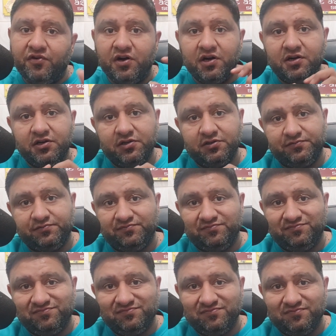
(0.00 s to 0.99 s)
work.
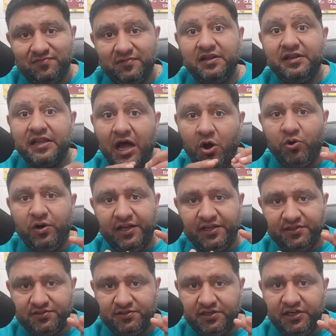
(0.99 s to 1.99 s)

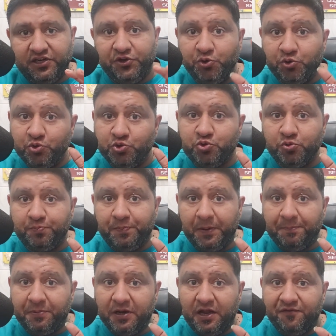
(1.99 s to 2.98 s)
Nowadays, it used to,
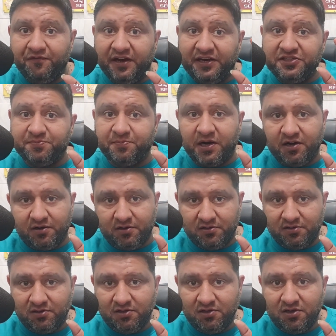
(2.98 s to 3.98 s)
people are very smart.
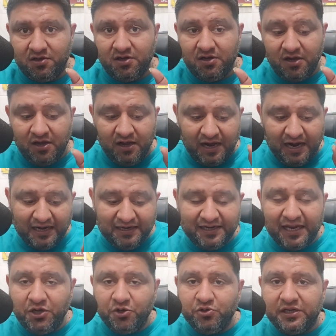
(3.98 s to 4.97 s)
I'll
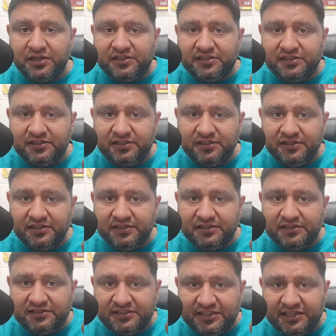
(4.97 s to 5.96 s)
tell you that
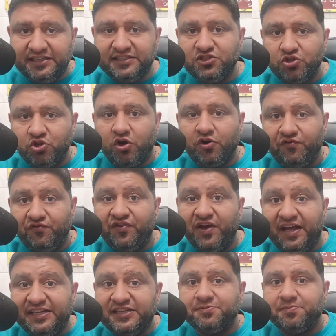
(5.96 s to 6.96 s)
she is not
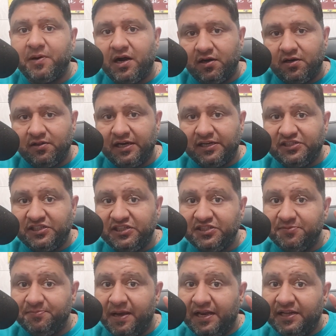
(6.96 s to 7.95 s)
very smart, that she
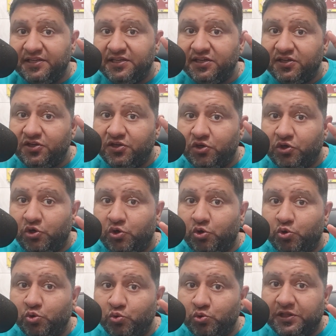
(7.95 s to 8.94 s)
is managing
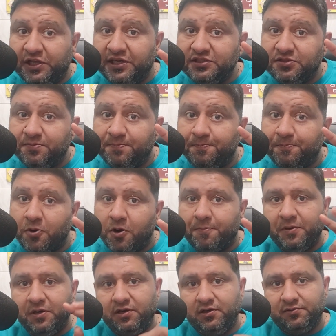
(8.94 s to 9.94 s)
two things
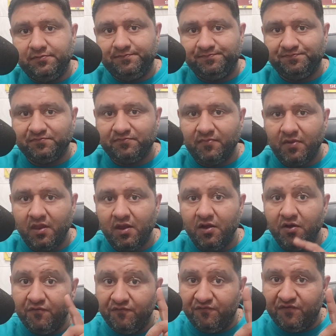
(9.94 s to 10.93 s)
properly.
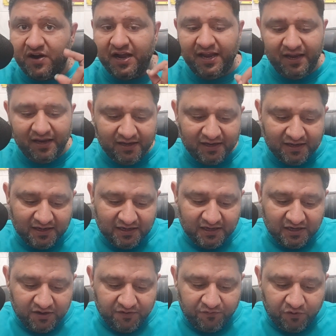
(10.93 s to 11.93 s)
Fine.
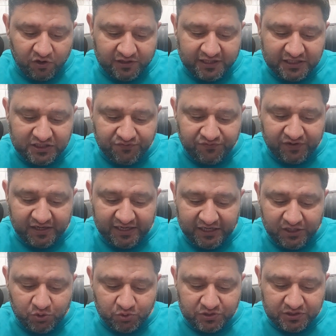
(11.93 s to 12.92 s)
For this, we
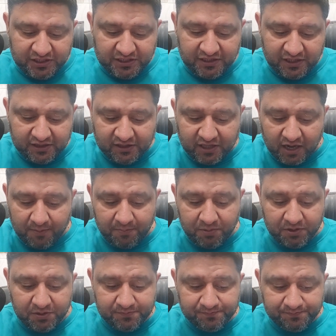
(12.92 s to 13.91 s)
need to see the thumb.